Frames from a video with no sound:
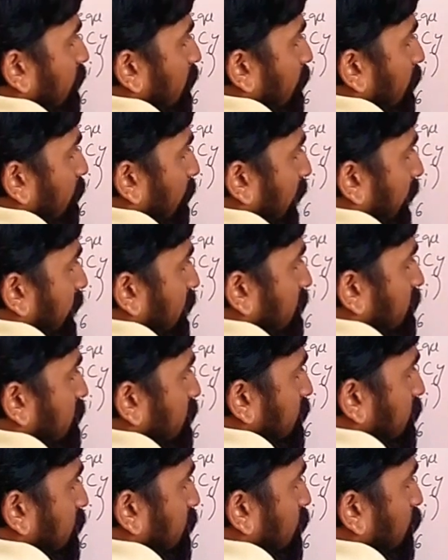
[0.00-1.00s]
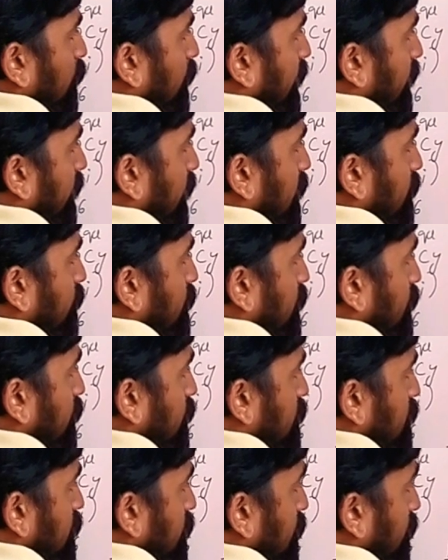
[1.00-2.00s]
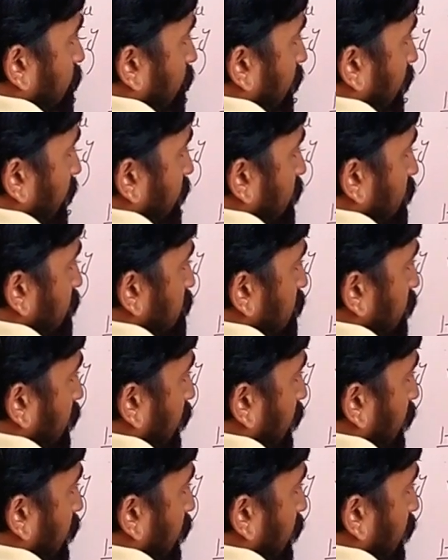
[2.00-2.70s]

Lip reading: will be minus here. Don't get confused. Minus